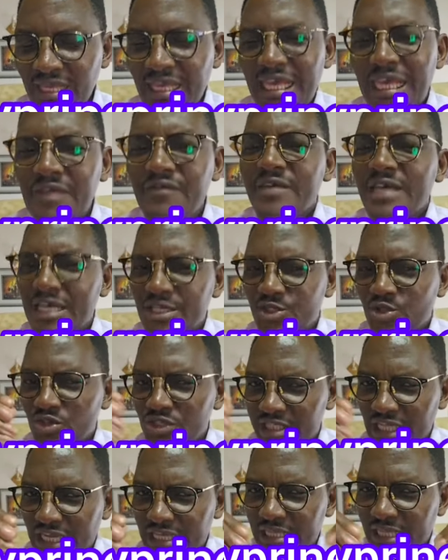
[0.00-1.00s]
If he has
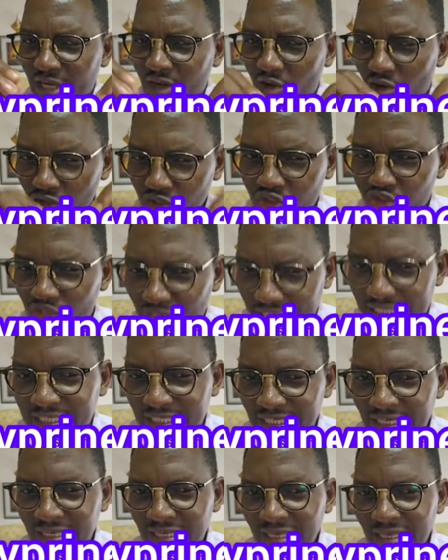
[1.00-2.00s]
not signed the
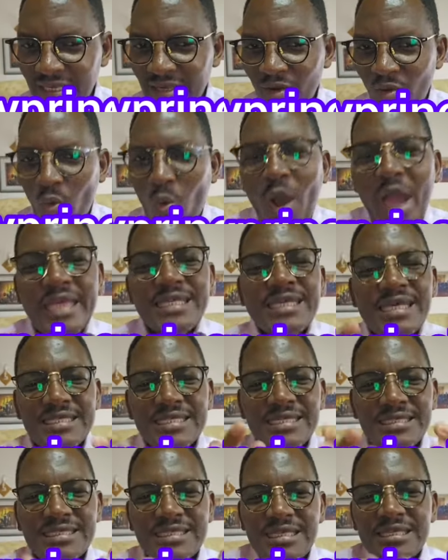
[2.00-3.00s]
contract, why
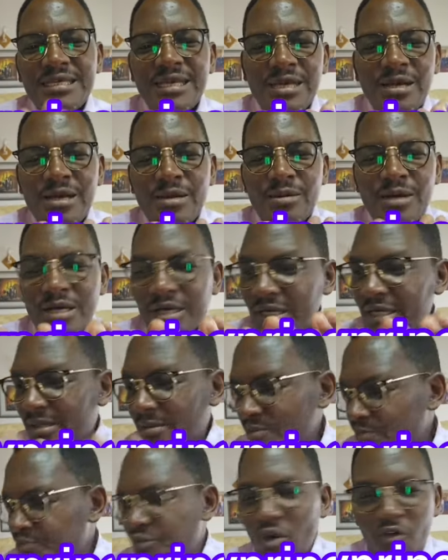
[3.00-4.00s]
doesn't he
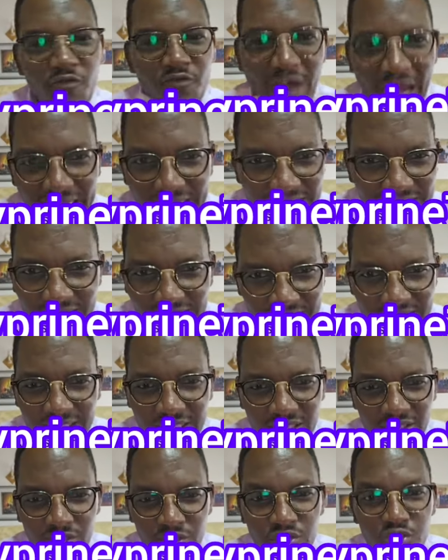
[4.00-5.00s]
provide it
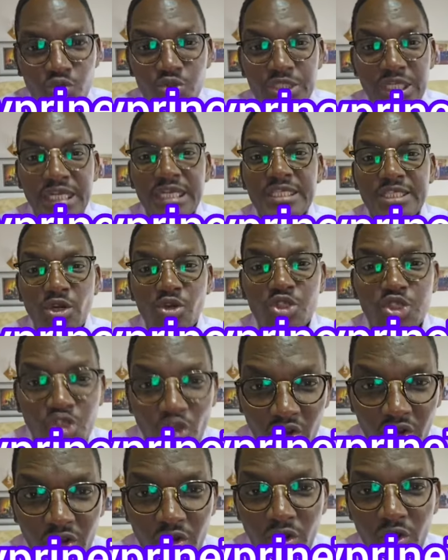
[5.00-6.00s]
to Senator
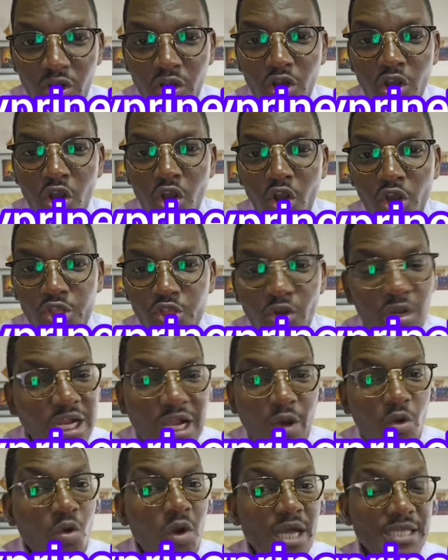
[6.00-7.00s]

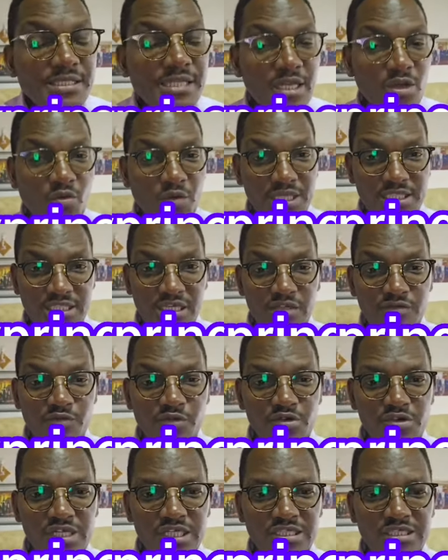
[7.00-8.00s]
Onyonka, who has requested
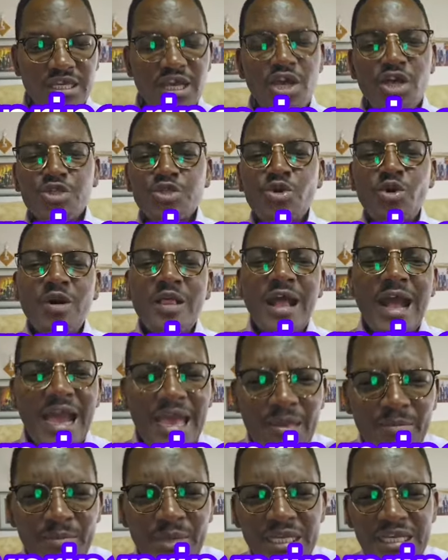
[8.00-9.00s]
for it? So
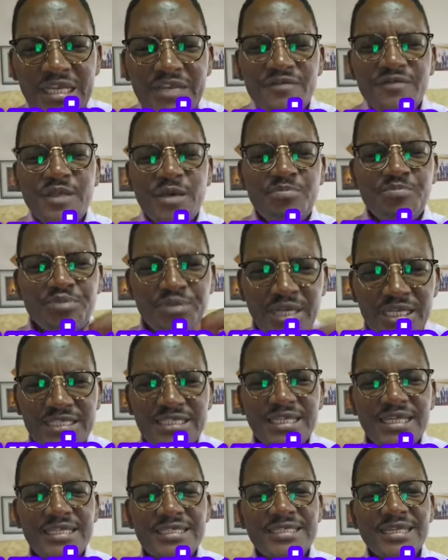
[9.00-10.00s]
I believe the
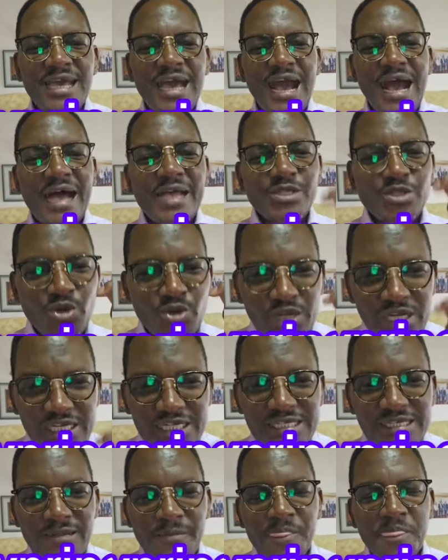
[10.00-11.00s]
president has
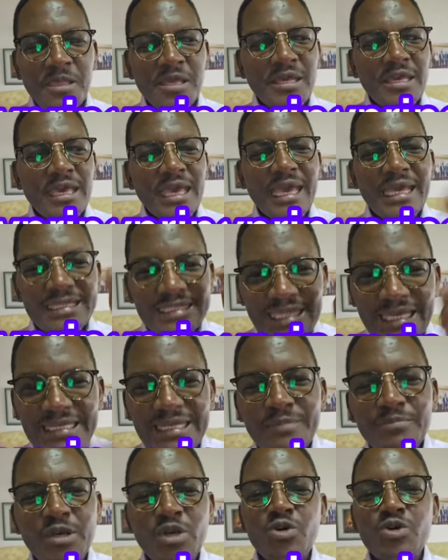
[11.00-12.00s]
already
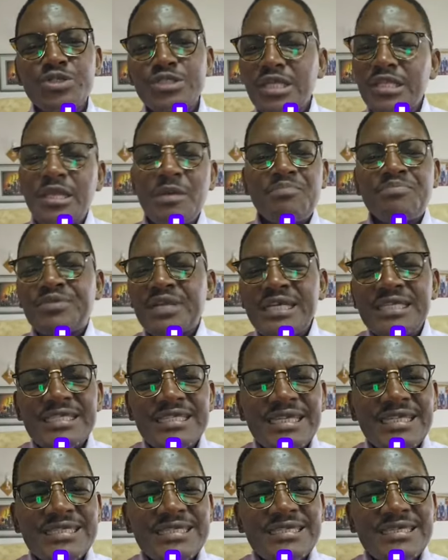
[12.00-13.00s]
entered, because the
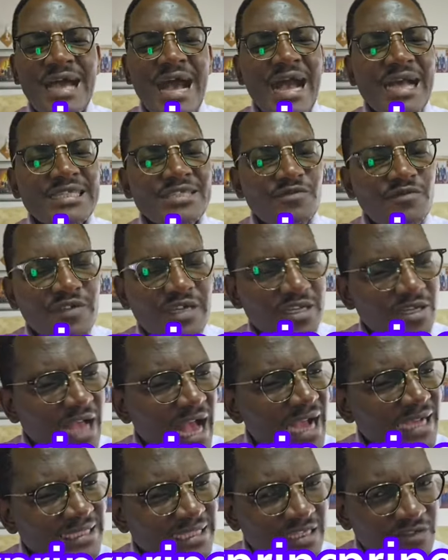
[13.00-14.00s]
president
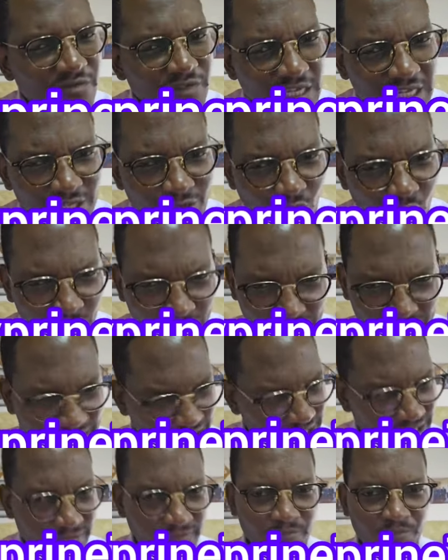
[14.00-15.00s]
acted very
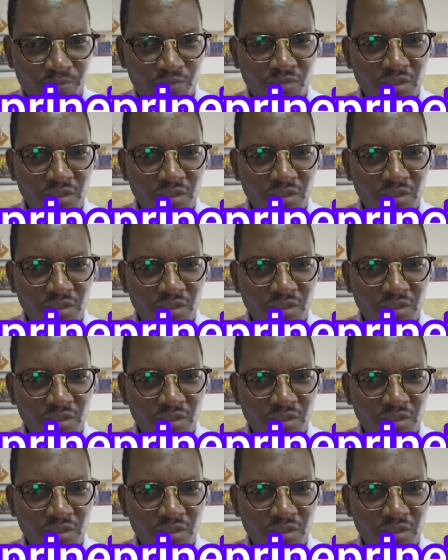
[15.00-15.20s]
quickly.